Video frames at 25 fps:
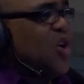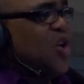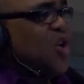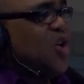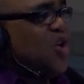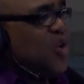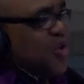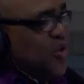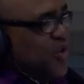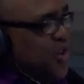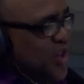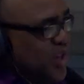
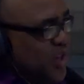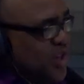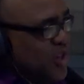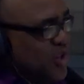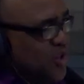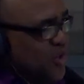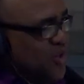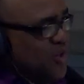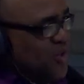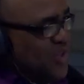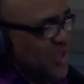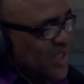
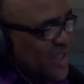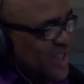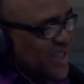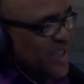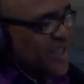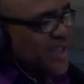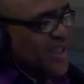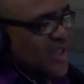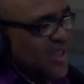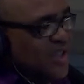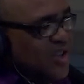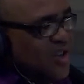congregations,
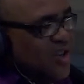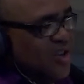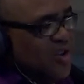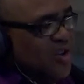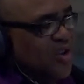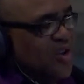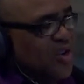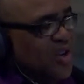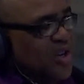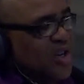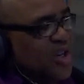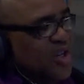distinct
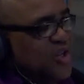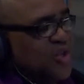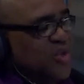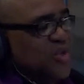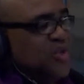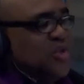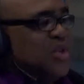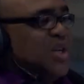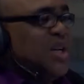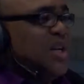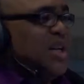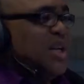
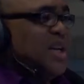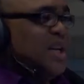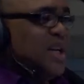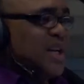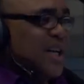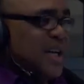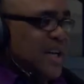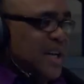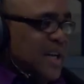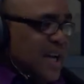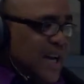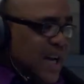congregations,
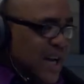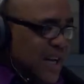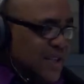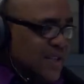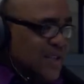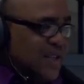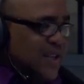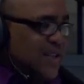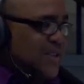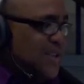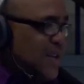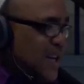
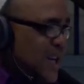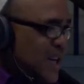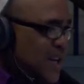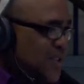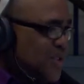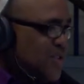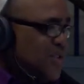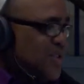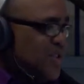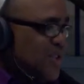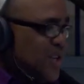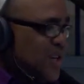as at
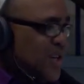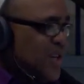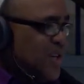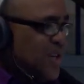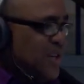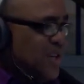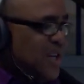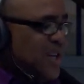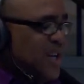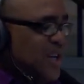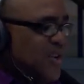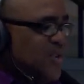last
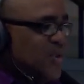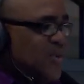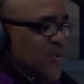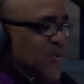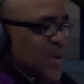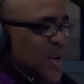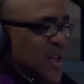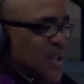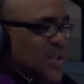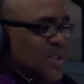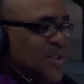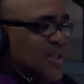year, the end of
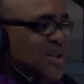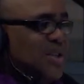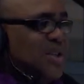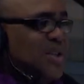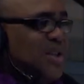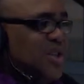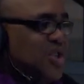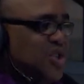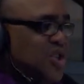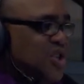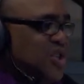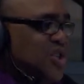last year,
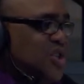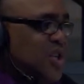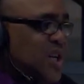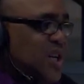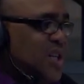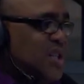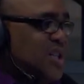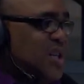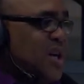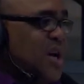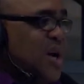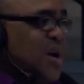the church
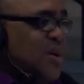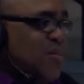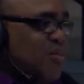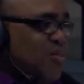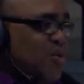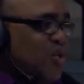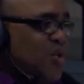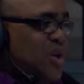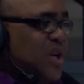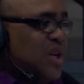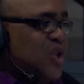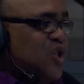has
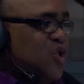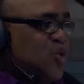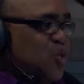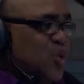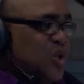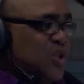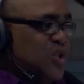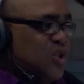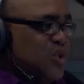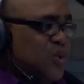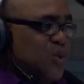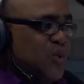more than
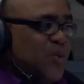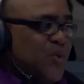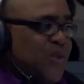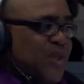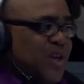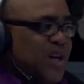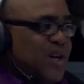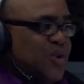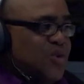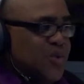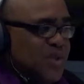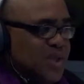
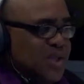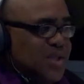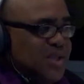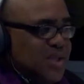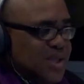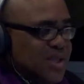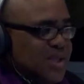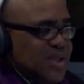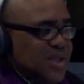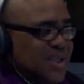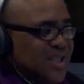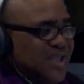
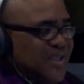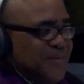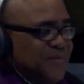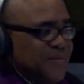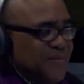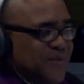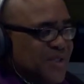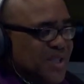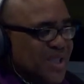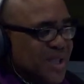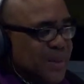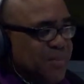22,000
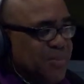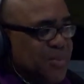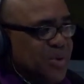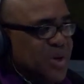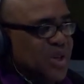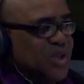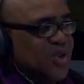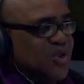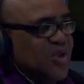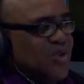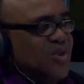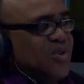
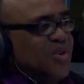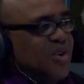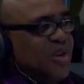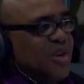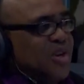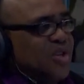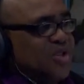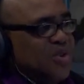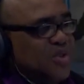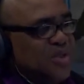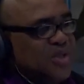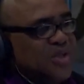separate
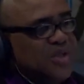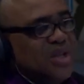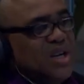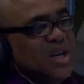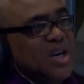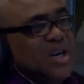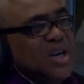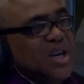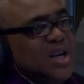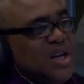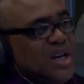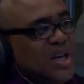congregations
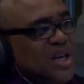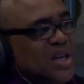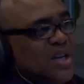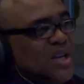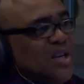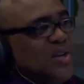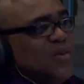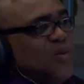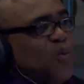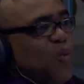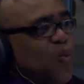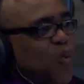
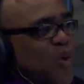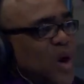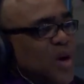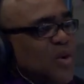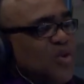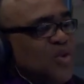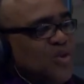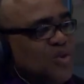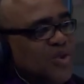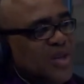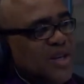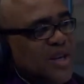in
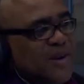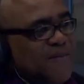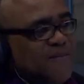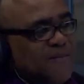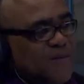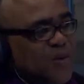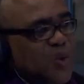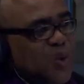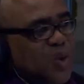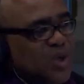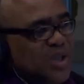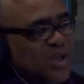
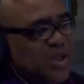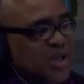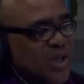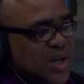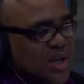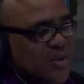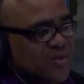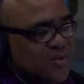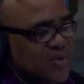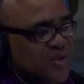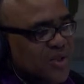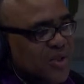140
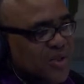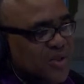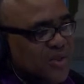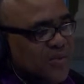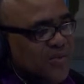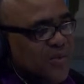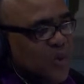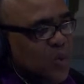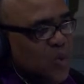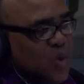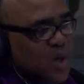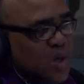countries
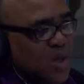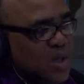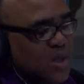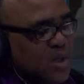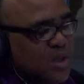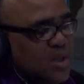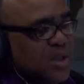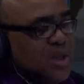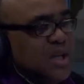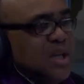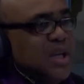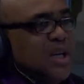of the
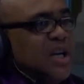world.